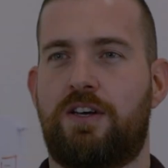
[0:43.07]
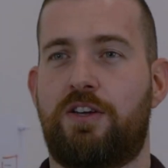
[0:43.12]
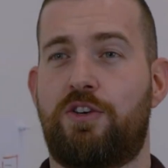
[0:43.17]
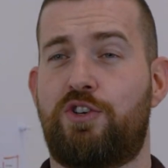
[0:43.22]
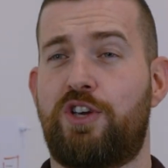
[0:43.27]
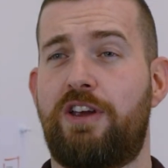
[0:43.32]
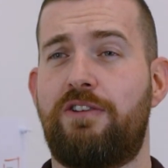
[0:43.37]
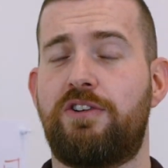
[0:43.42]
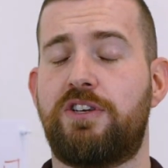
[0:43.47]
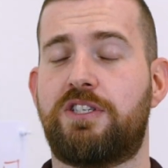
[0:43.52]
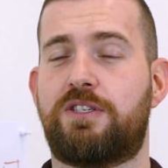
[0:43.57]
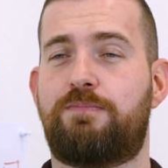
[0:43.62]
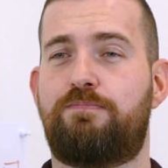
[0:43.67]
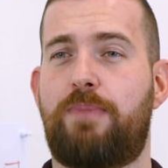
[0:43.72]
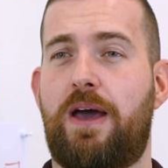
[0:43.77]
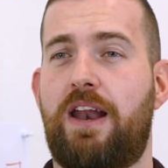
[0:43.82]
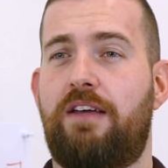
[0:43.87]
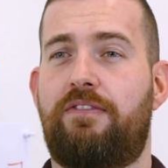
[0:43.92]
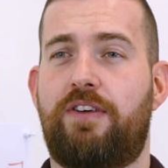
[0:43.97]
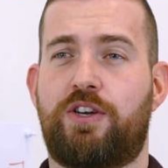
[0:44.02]
Jira is
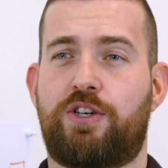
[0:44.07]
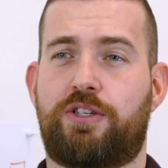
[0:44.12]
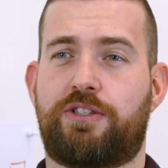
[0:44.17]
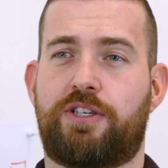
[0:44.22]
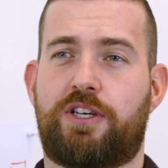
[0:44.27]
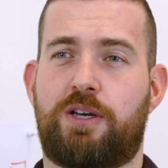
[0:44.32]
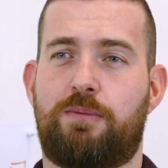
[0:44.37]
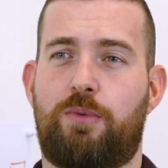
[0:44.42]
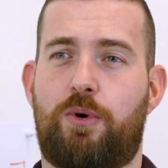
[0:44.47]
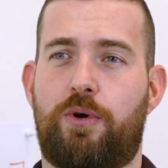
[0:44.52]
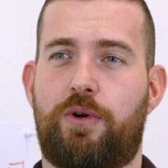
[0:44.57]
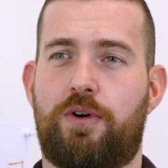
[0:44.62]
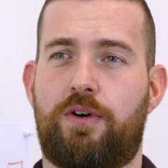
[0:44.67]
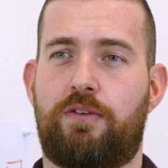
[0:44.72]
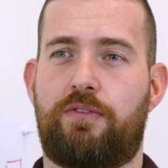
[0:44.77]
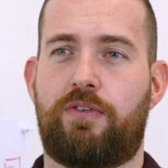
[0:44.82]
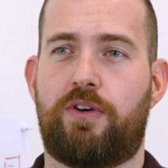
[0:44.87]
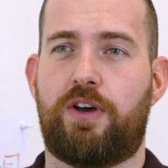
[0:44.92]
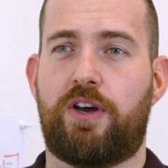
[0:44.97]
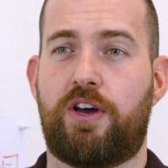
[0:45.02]
beneficial to
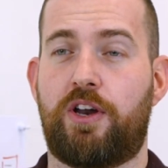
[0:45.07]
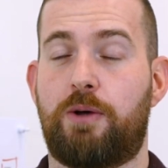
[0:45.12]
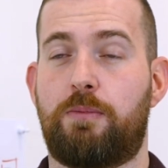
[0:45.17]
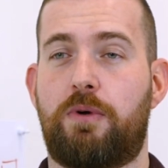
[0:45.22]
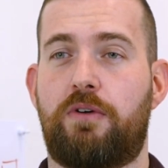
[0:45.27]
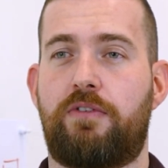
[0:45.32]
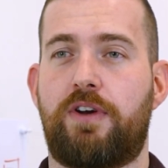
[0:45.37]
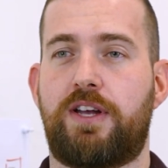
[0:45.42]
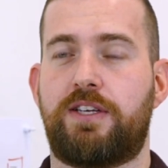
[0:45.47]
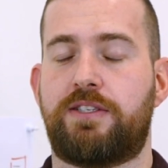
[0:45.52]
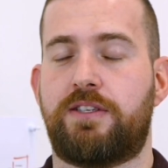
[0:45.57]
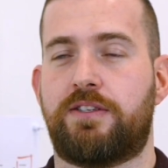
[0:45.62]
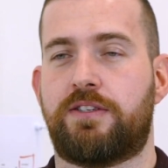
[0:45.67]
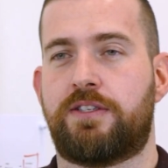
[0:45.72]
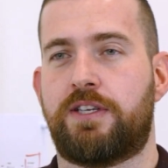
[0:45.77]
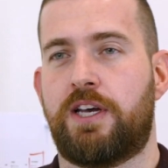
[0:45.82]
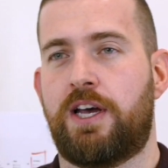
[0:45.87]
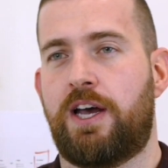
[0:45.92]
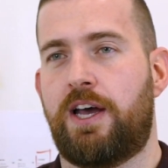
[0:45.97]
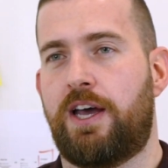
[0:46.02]
Komodo for a number of
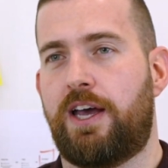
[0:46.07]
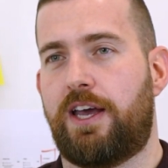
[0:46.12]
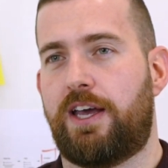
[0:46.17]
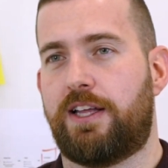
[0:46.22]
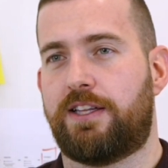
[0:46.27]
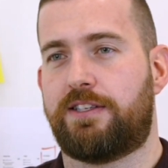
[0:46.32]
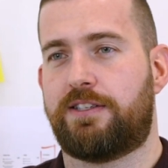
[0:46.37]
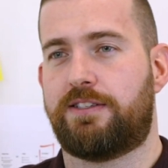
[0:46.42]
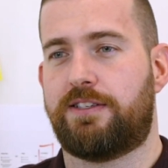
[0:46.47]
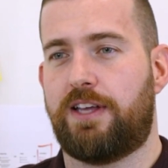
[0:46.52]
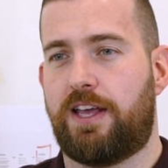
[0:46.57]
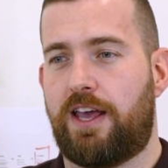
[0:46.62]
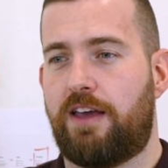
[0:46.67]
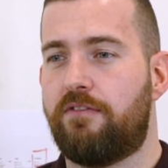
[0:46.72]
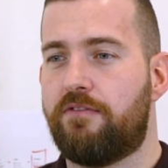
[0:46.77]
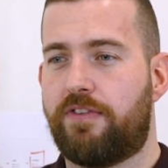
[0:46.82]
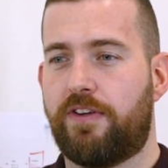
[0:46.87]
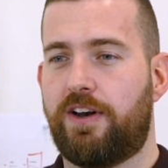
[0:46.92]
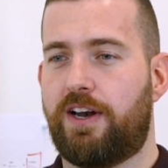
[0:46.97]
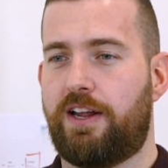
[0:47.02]
reasons. It's
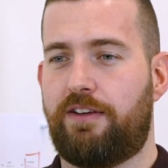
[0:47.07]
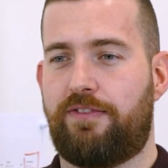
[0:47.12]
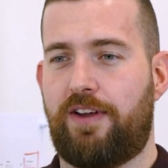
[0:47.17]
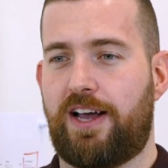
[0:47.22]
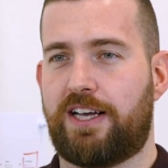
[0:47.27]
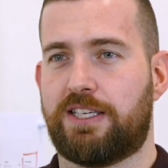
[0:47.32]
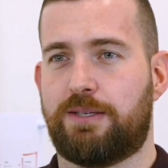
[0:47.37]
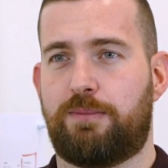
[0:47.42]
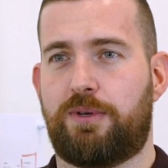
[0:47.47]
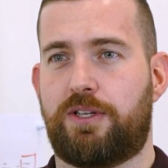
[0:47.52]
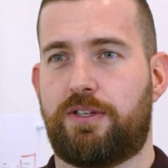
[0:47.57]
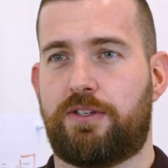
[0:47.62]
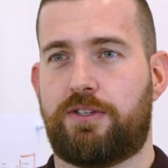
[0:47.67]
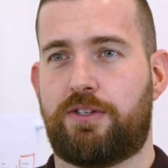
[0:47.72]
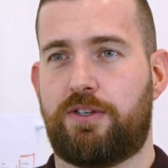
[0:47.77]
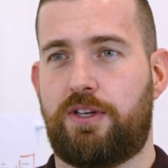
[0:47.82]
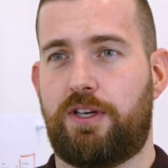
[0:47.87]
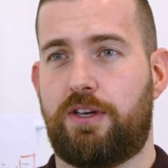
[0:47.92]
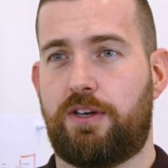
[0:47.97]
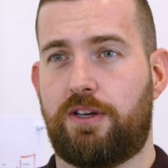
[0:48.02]
infinitely flexible,
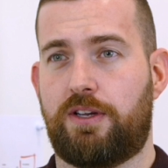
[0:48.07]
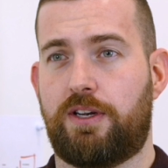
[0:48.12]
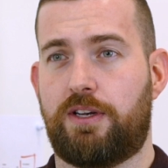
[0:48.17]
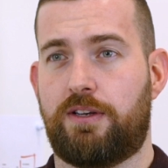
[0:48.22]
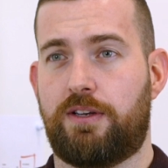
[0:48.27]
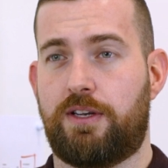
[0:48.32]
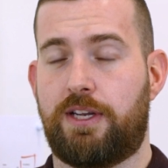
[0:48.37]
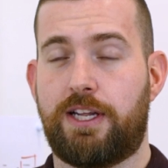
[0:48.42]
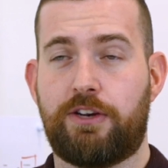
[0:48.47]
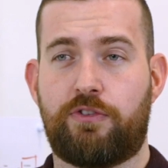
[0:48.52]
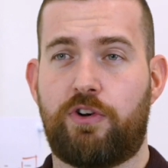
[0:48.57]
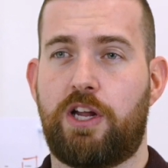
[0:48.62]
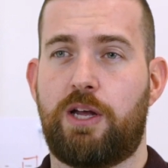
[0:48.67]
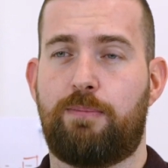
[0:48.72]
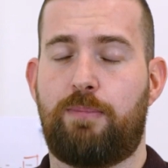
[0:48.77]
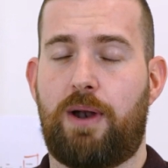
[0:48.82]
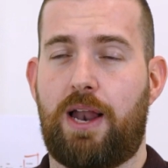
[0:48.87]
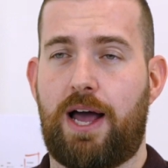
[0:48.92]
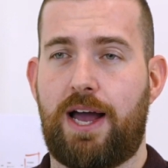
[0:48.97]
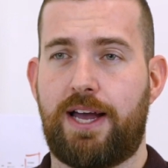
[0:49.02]
so you can literally
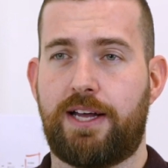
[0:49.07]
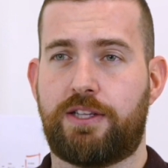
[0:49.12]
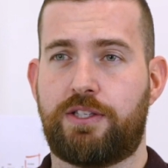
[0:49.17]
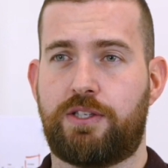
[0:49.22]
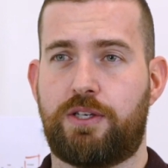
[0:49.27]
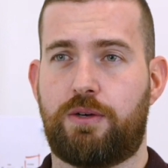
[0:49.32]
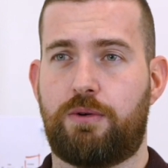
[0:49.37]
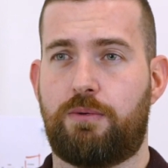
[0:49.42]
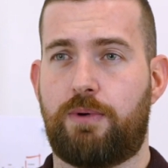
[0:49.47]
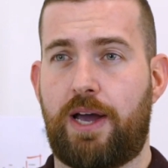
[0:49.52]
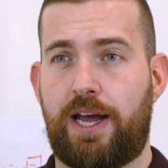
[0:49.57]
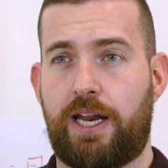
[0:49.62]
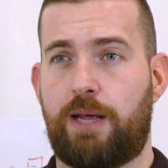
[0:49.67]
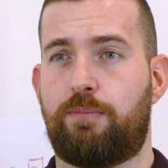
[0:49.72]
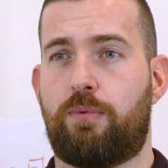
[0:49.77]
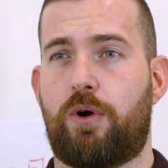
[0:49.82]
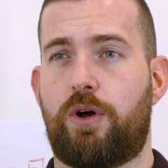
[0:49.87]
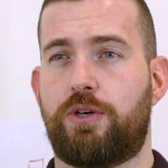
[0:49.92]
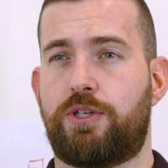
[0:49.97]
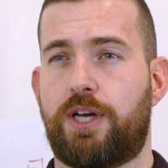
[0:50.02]
apply it to any
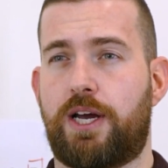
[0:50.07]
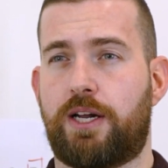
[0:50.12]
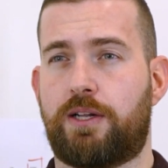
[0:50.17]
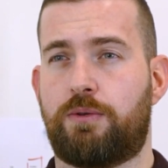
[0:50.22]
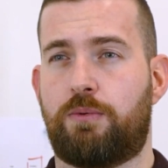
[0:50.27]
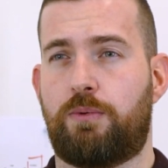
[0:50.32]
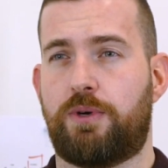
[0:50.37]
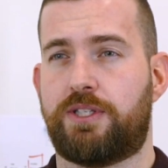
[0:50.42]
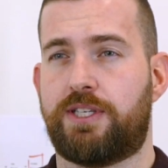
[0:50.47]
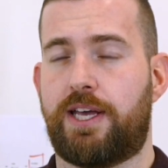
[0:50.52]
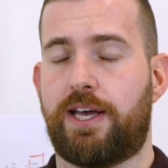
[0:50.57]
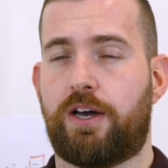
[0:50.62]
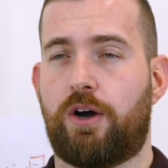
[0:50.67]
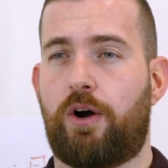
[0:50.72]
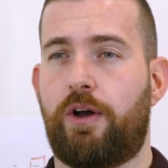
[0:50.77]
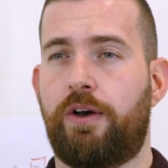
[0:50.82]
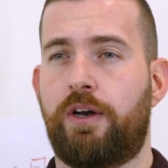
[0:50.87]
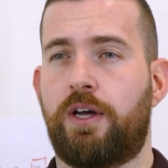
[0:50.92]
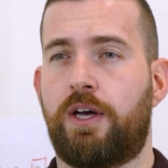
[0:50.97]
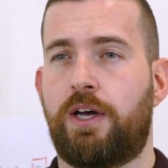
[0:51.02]
project we take
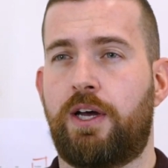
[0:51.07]
on.